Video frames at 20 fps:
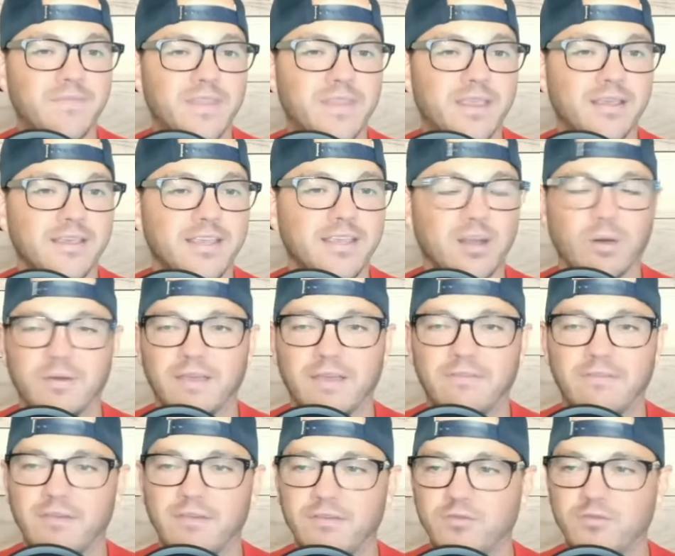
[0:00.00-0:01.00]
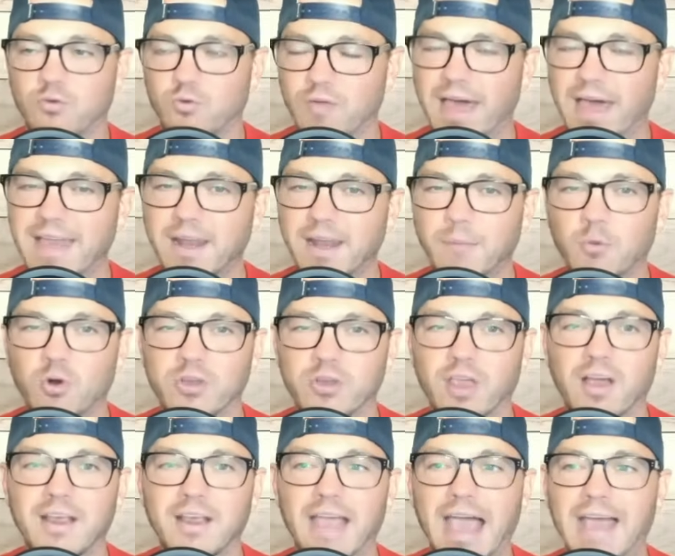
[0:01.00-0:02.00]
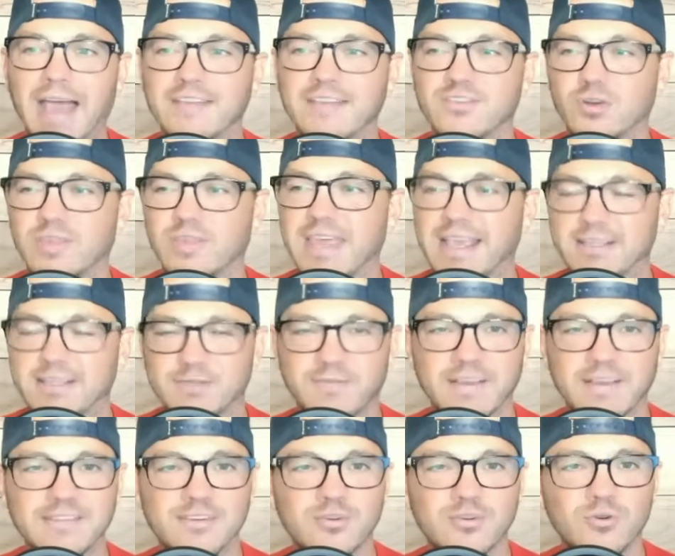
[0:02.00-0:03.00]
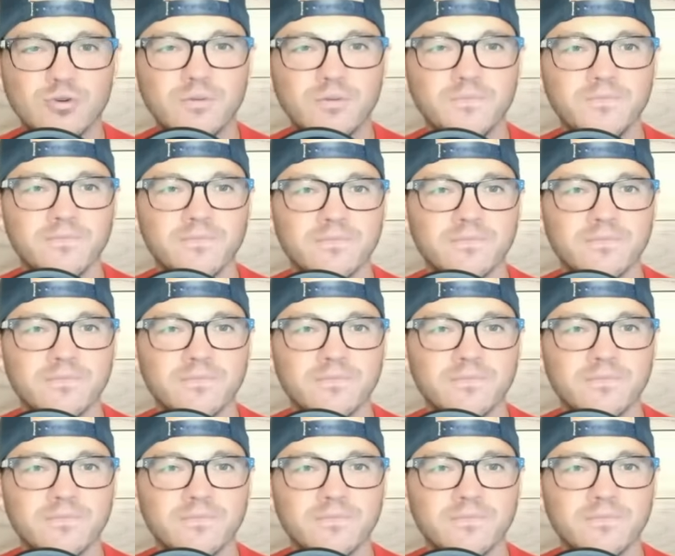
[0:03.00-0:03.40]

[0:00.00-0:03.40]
if you're relying on more young guys, are they as physical?